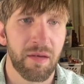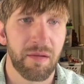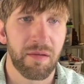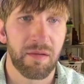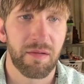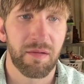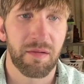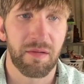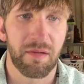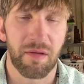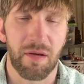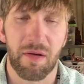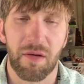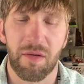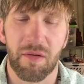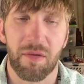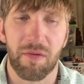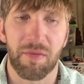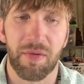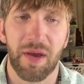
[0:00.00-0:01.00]

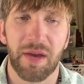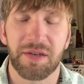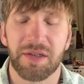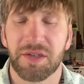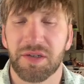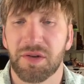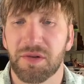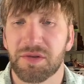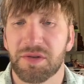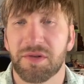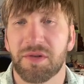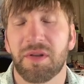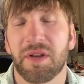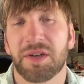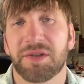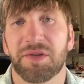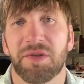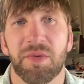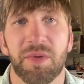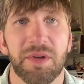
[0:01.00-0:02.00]
So that just goes to an
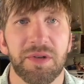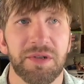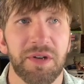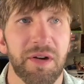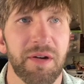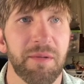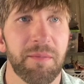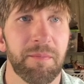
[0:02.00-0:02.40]
electric wheelchair.